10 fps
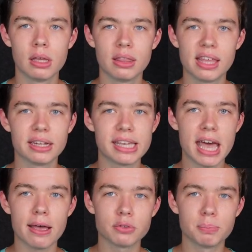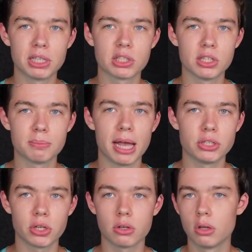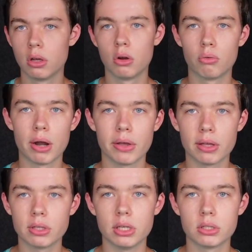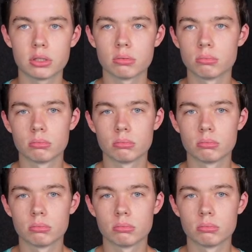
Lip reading: Then Cavs, Pistons, Magic, rounding out the East.